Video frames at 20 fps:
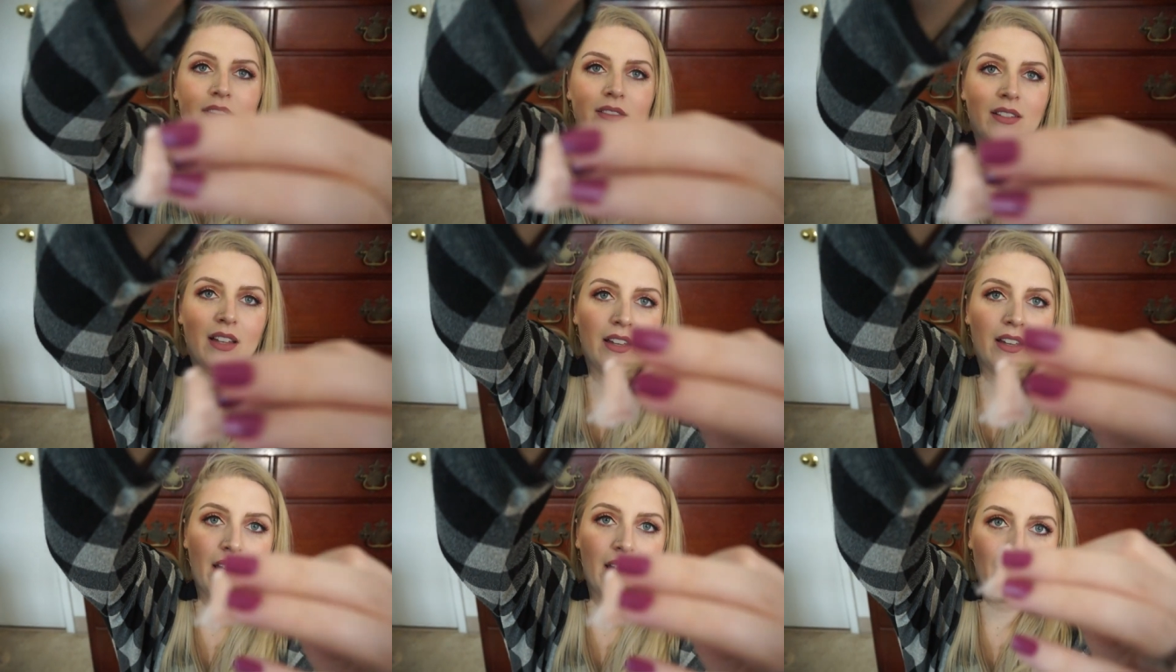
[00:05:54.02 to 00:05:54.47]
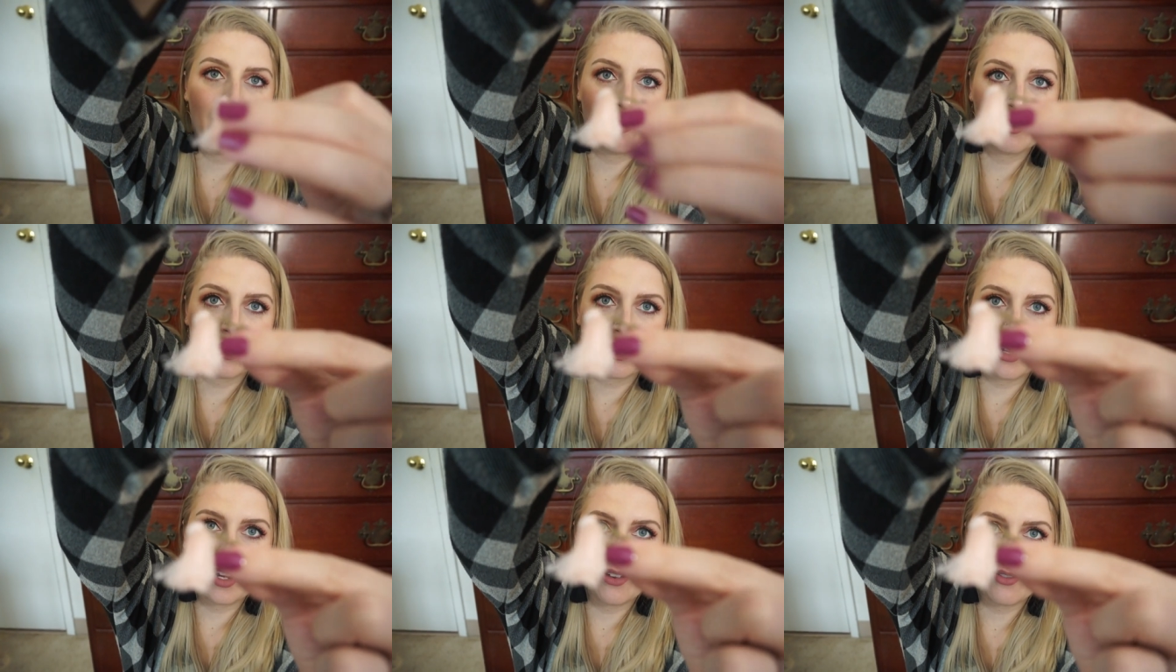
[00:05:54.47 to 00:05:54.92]
again,
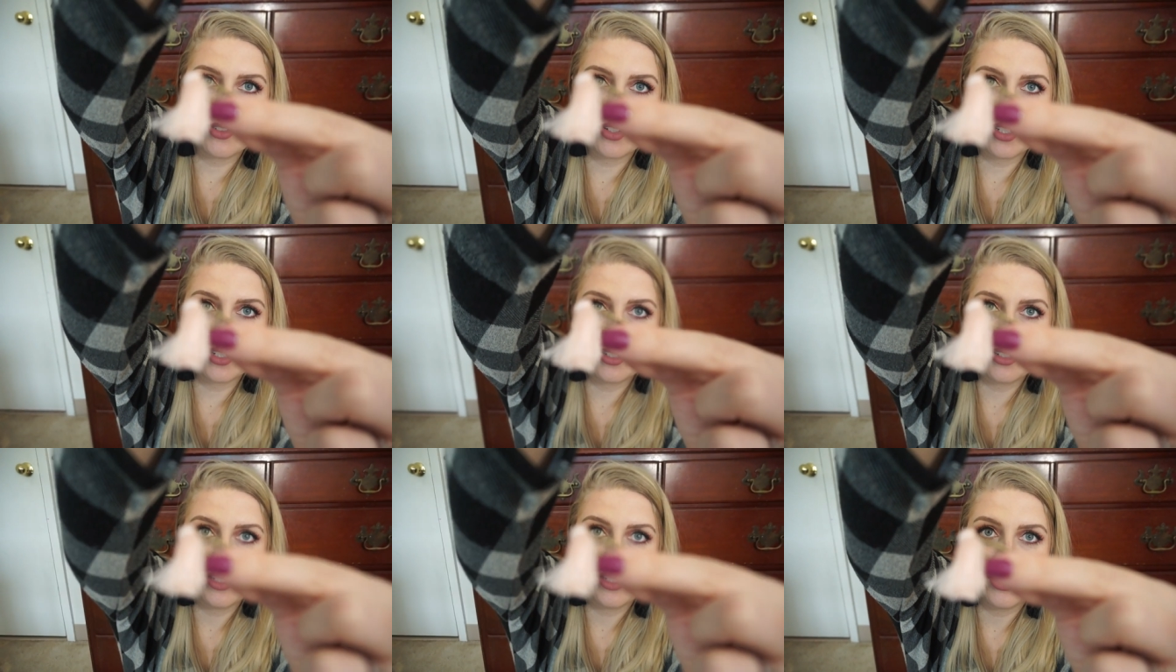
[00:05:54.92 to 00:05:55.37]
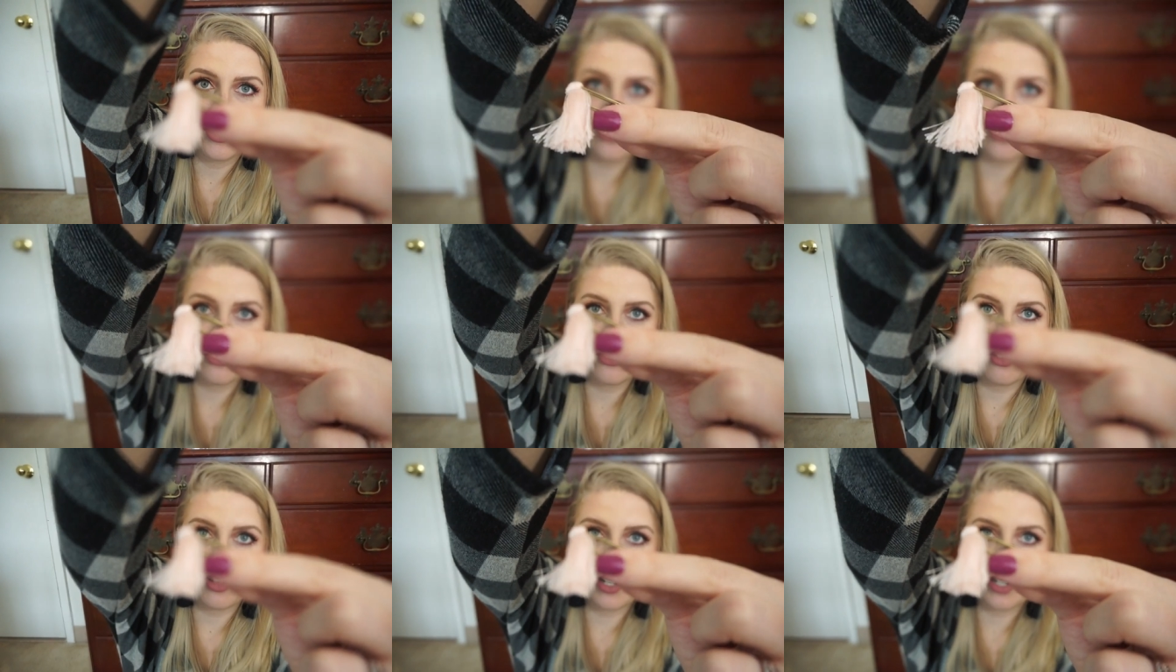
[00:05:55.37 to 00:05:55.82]
we're gonna have to
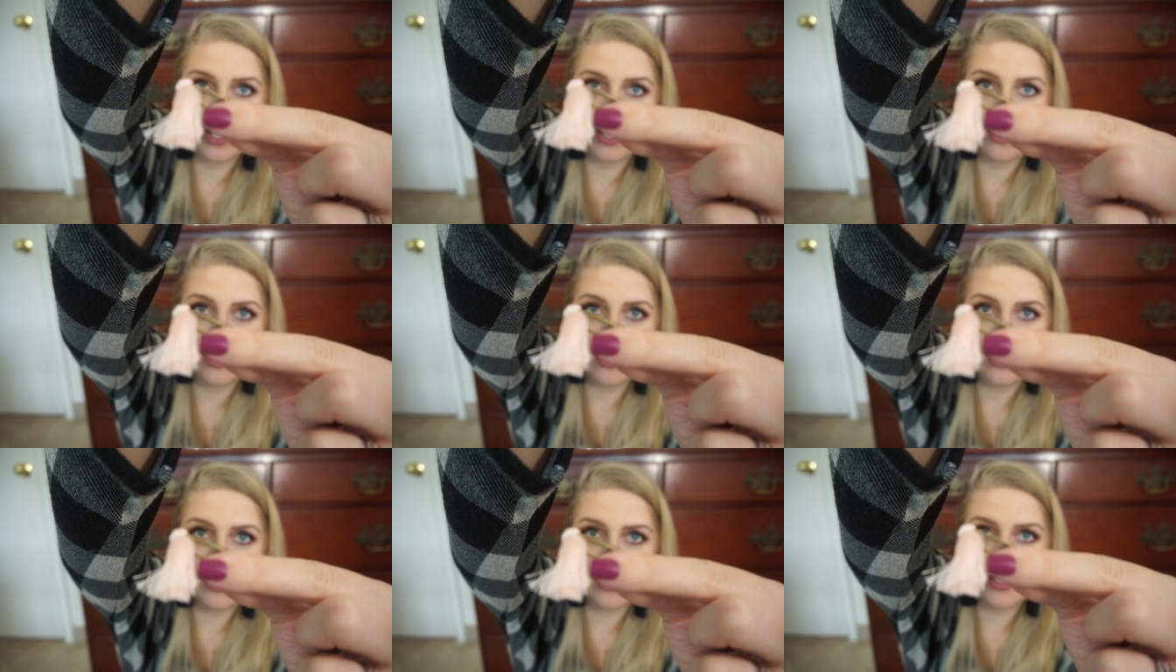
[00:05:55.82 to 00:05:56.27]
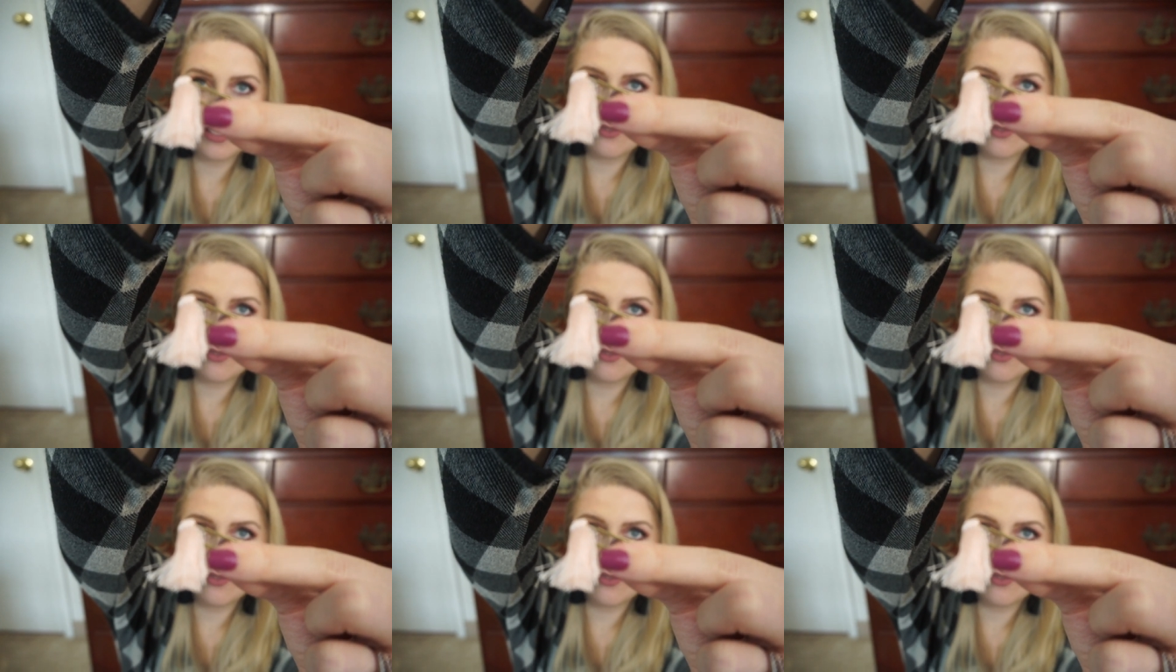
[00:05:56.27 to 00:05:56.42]
try to get this to